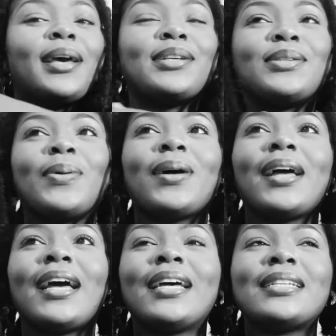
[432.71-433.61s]
as well
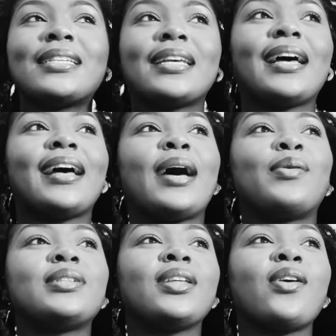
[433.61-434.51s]
as I
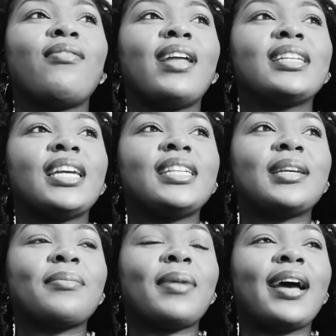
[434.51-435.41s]
was thinking of like
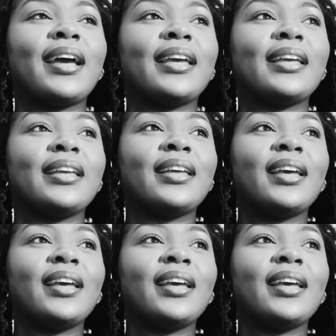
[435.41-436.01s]
changing my